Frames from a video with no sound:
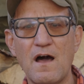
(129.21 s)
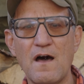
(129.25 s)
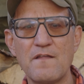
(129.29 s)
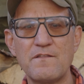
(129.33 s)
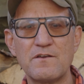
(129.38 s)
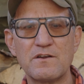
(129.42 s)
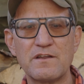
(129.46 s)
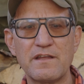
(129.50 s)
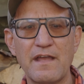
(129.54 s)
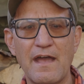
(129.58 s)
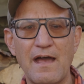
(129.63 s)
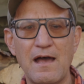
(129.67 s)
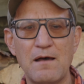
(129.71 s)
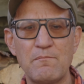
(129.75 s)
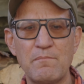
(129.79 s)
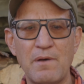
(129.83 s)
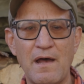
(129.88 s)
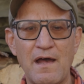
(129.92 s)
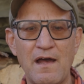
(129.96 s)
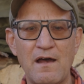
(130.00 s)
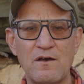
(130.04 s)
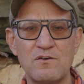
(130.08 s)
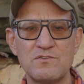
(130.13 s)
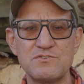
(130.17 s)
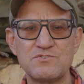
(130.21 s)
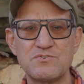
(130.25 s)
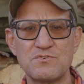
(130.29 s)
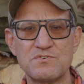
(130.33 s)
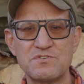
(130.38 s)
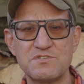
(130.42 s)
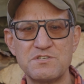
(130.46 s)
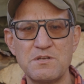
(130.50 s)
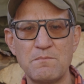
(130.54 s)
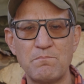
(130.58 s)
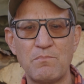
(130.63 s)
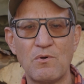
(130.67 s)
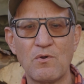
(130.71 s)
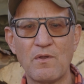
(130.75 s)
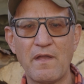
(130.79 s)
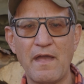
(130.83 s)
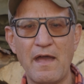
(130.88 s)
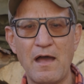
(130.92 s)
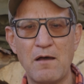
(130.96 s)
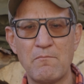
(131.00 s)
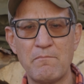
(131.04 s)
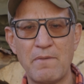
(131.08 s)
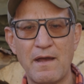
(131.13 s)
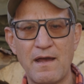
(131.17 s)
other compounds, or simple
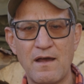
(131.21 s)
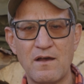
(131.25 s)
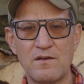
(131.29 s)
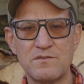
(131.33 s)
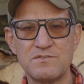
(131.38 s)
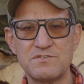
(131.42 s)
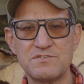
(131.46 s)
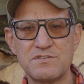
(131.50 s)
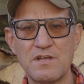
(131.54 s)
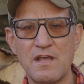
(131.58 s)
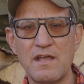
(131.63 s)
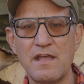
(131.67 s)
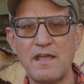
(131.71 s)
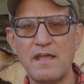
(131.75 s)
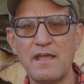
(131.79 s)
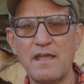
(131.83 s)
compounds,